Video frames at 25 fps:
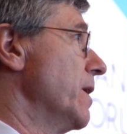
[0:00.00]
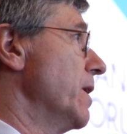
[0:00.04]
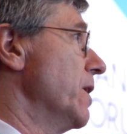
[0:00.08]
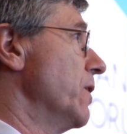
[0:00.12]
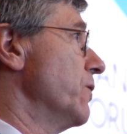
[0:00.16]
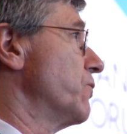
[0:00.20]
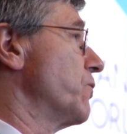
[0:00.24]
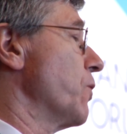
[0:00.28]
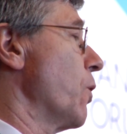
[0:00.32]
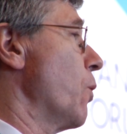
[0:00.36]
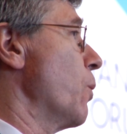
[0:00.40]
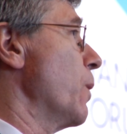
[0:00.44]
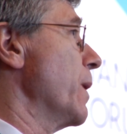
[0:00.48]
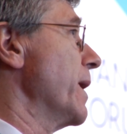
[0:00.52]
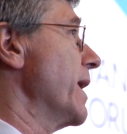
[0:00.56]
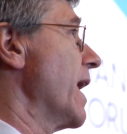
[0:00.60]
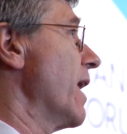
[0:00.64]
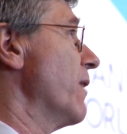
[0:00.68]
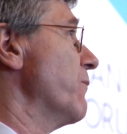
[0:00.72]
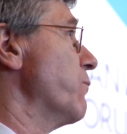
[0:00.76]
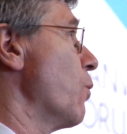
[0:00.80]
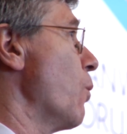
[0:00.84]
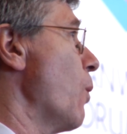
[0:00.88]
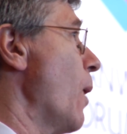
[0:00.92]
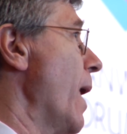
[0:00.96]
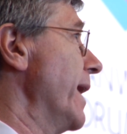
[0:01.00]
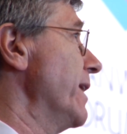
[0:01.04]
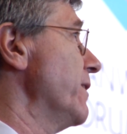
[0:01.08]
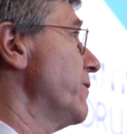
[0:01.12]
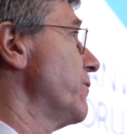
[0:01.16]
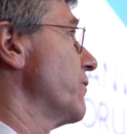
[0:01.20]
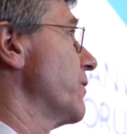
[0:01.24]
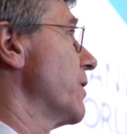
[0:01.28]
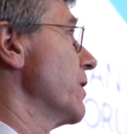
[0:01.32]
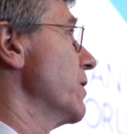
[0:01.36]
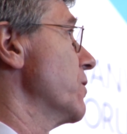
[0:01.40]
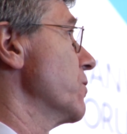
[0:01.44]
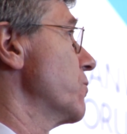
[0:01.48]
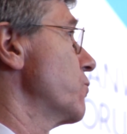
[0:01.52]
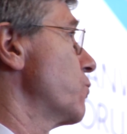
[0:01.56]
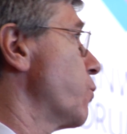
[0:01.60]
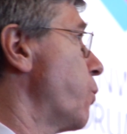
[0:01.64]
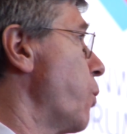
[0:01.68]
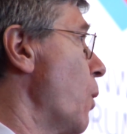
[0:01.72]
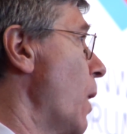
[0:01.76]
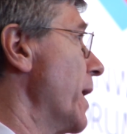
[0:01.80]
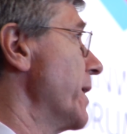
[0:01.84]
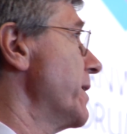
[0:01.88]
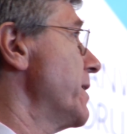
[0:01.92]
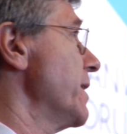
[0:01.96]
So we have wasted
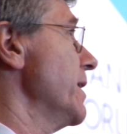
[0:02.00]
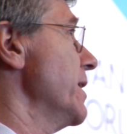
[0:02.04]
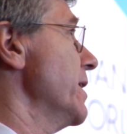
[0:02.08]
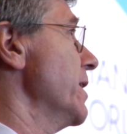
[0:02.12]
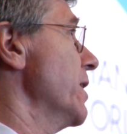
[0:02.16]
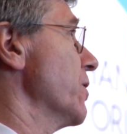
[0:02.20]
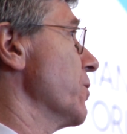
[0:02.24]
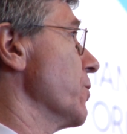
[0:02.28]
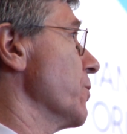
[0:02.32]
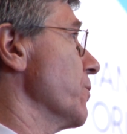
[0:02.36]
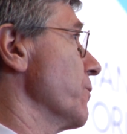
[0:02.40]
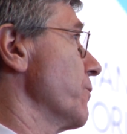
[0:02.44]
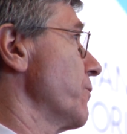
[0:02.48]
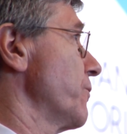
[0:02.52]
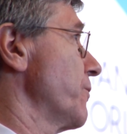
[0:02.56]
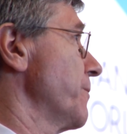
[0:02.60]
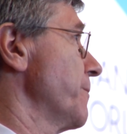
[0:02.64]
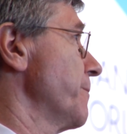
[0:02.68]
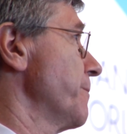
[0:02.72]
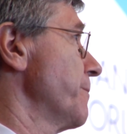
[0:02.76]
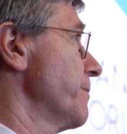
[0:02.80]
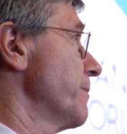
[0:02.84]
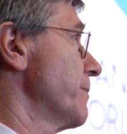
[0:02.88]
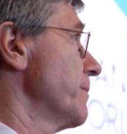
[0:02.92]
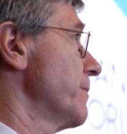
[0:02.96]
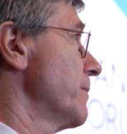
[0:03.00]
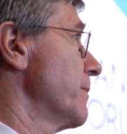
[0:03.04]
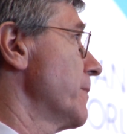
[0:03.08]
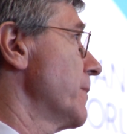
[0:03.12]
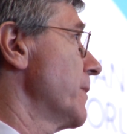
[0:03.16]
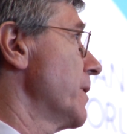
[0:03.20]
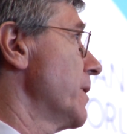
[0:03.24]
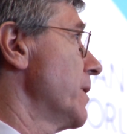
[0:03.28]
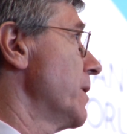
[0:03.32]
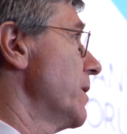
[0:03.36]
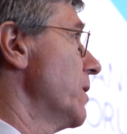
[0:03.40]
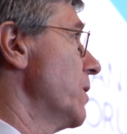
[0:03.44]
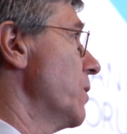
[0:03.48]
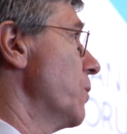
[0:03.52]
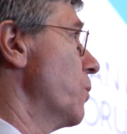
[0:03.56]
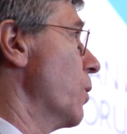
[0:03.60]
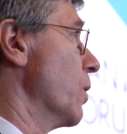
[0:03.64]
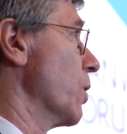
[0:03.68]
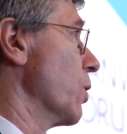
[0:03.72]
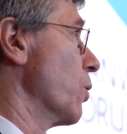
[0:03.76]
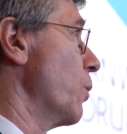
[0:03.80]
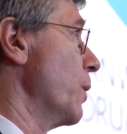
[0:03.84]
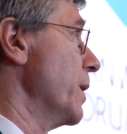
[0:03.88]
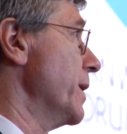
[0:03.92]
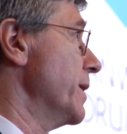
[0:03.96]
20 years
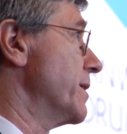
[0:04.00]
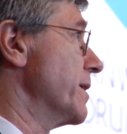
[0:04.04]
where we